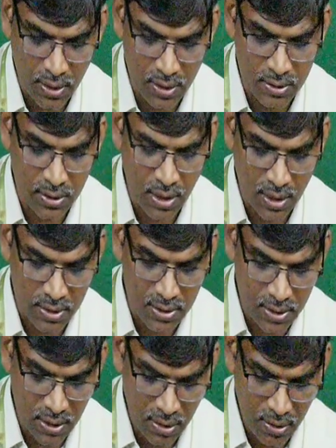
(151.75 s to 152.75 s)
resistance
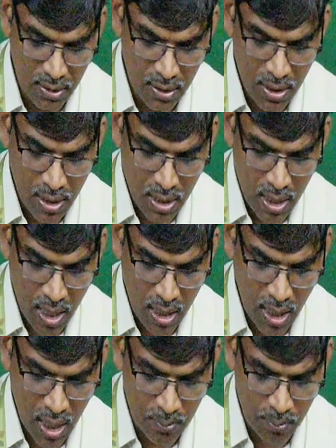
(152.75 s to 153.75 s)
RSC,
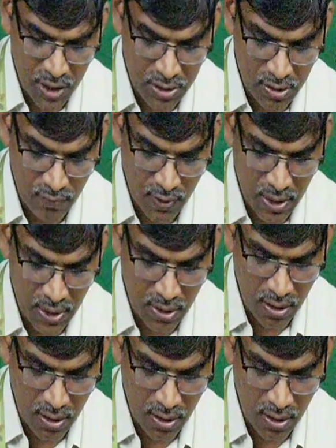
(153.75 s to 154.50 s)
and armature winding